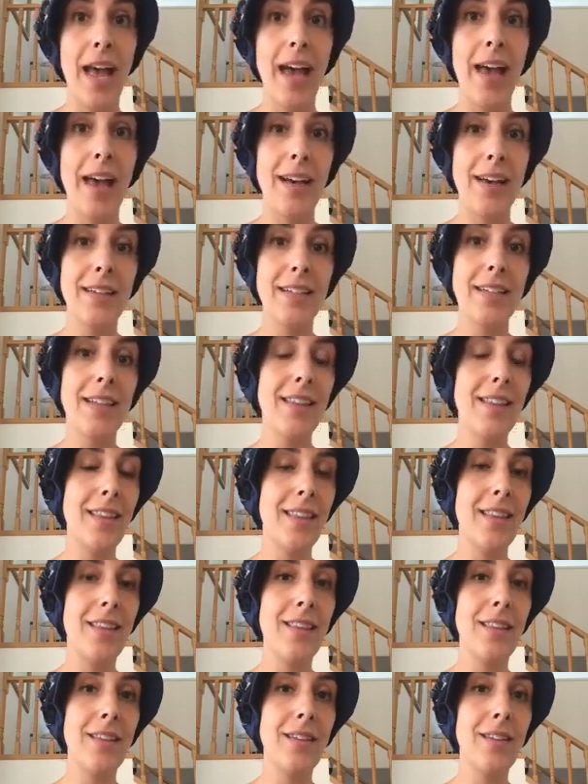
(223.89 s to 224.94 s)
And
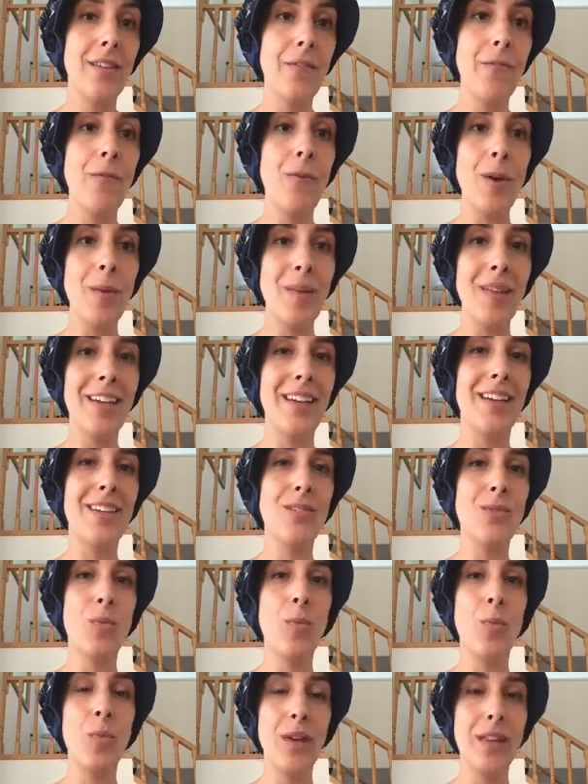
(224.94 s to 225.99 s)
the formula
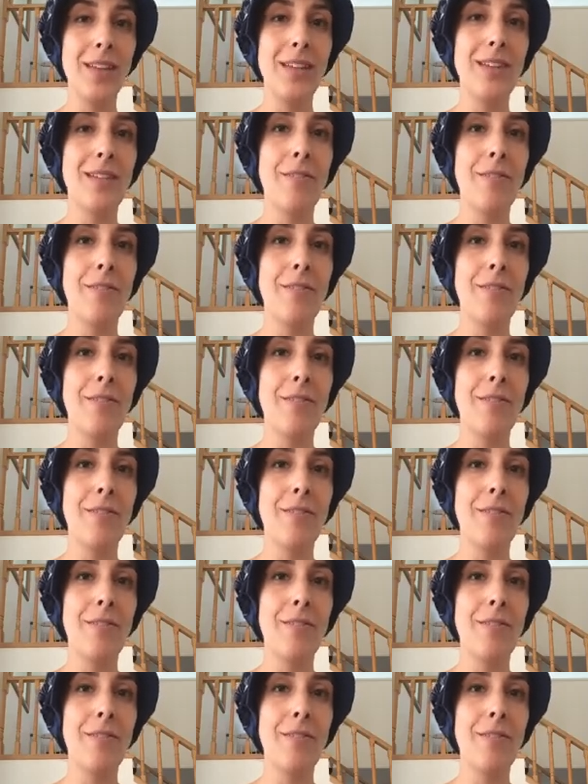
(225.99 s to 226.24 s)
is really